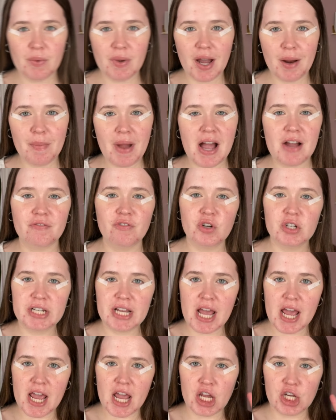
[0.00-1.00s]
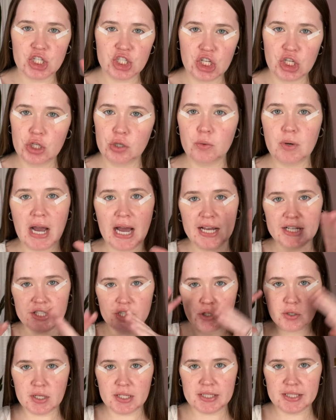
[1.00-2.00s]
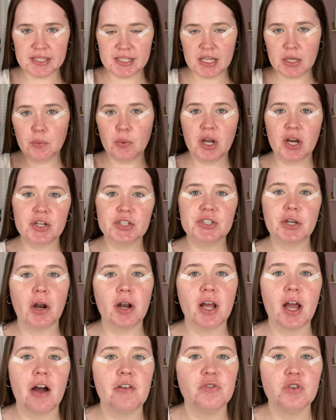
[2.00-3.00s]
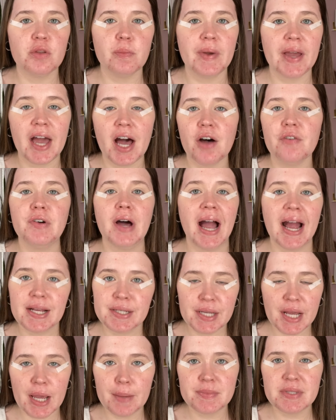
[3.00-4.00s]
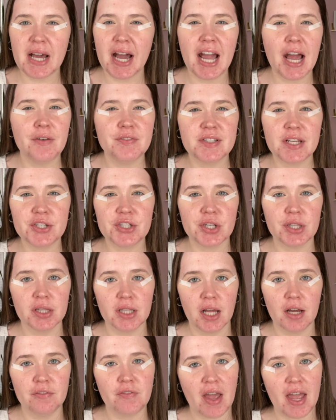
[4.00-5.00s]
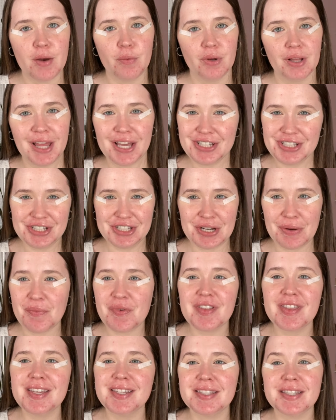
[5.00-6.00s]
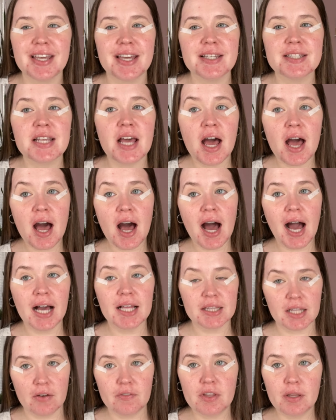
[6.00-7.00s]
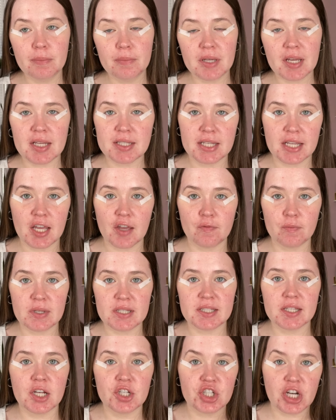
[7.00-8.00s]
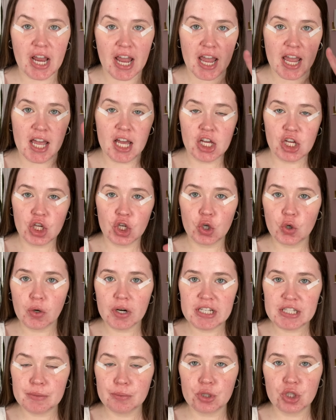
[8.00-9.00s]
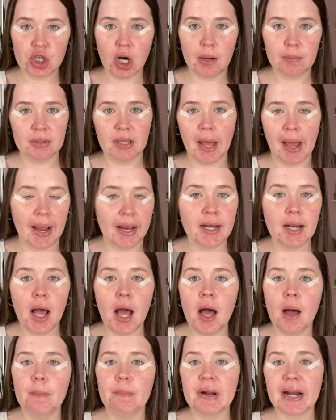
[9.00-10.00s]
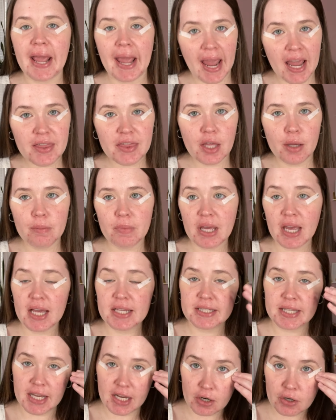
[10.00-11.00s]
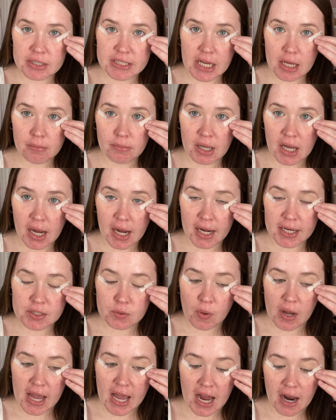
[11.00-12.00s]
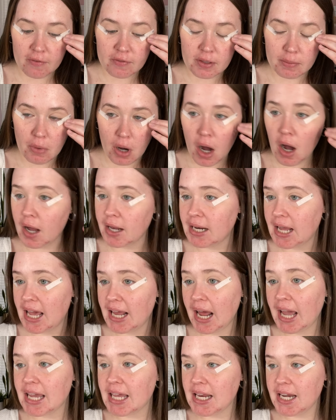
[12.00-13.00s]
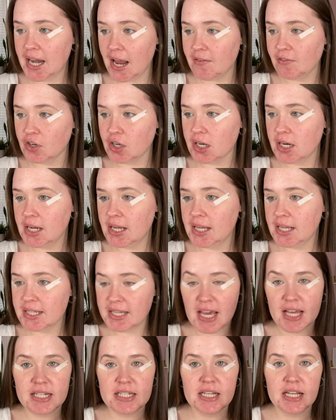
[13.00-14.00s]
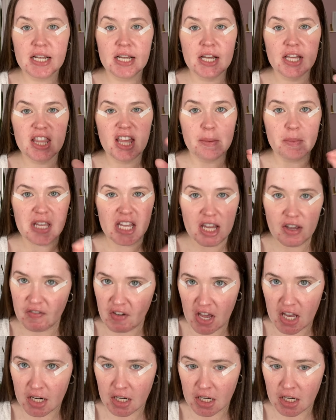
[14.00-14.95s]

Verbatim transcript: we are back for day two. As you can see, we are starting off with my e.l.f. eye tapes. I have such a love-hate relationship with these things. I love them because they give me such a crisp, sharp line, but I hate them because they irritate my eyes while I have them on and I can never get them even.